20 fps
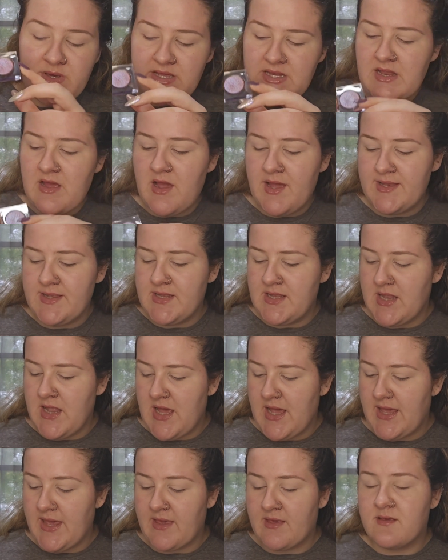it,
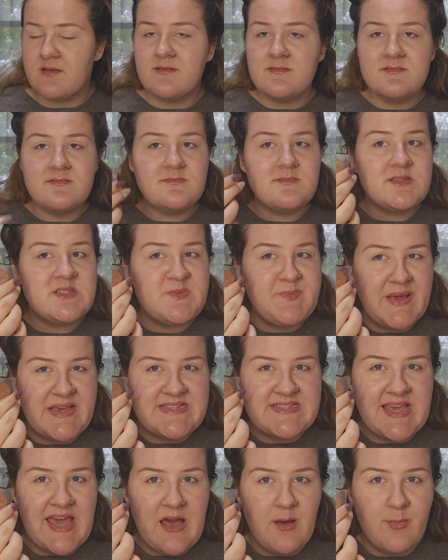unlike
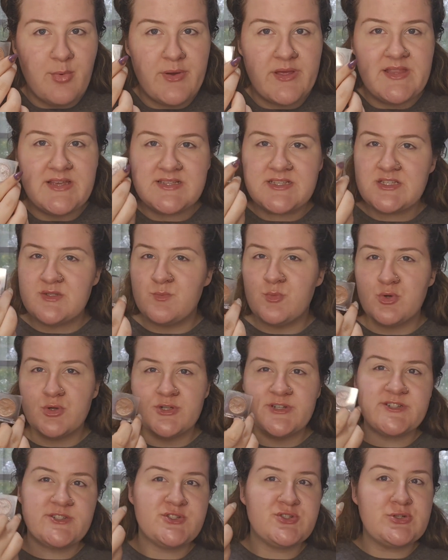Space Cowboy. This is more
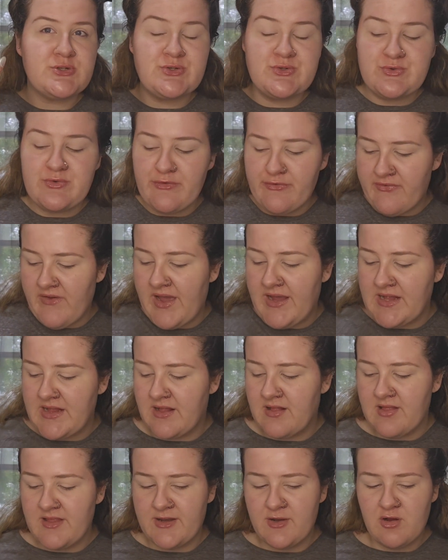just true fine
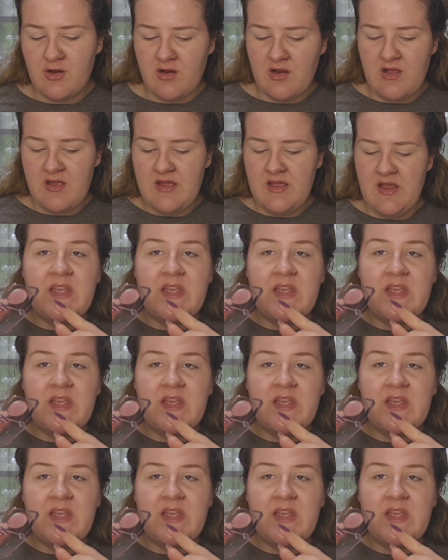glitter.